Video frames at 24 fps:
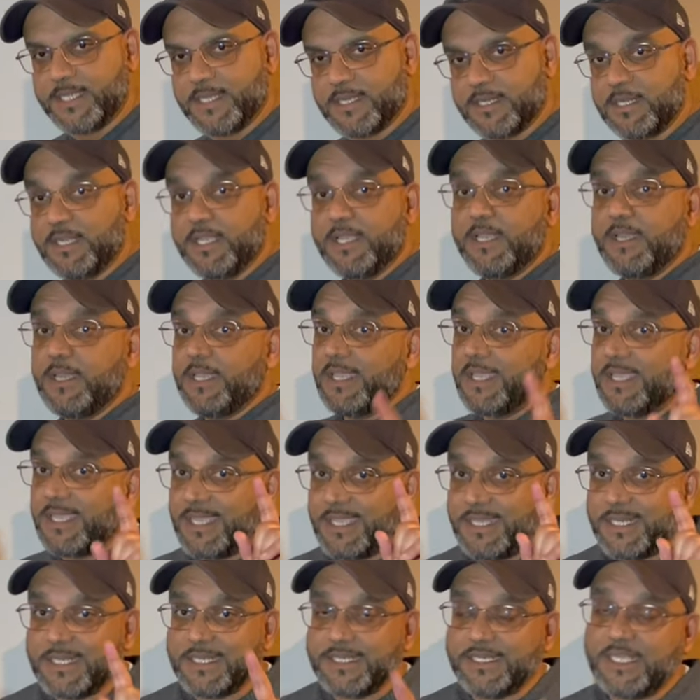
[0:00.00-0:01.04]
here.
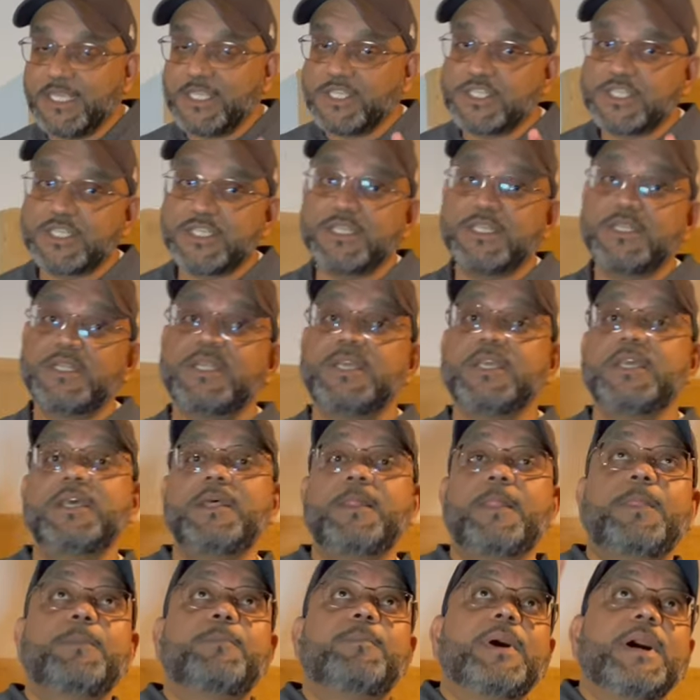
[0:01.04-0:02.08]
In addition,
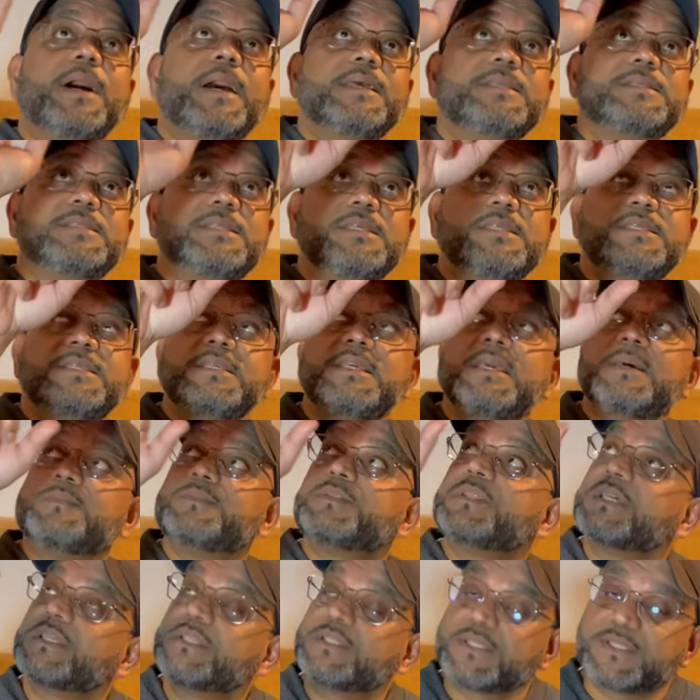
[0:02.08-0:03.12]
my
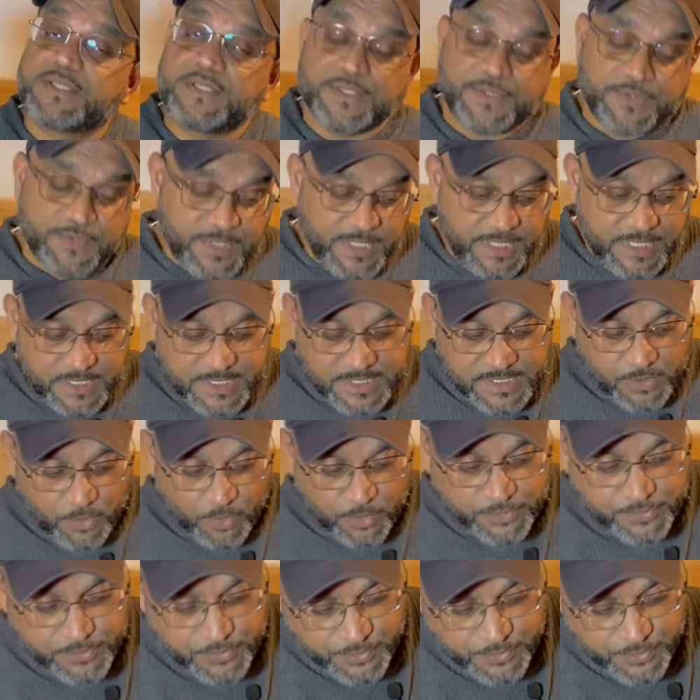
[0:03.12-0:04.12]
CCM663s also